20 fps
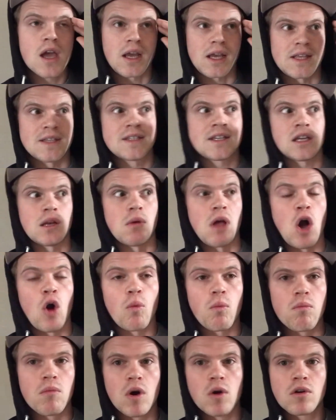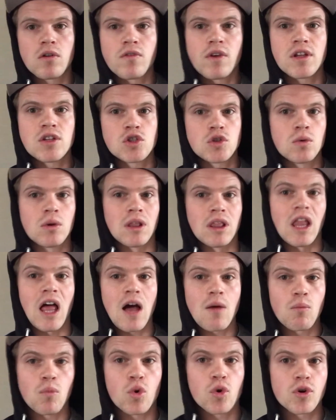because it's going to help motivate you a
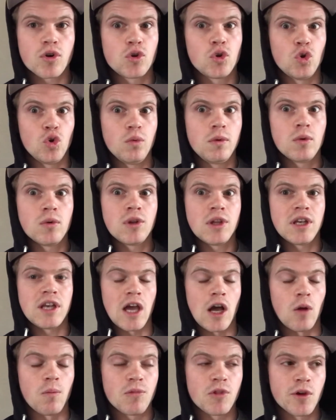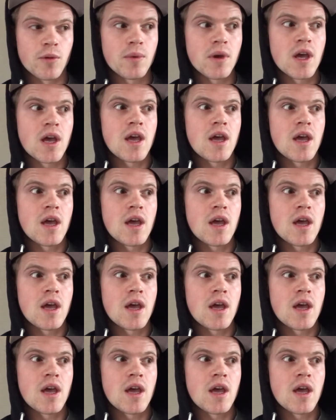lot more to be willing to help them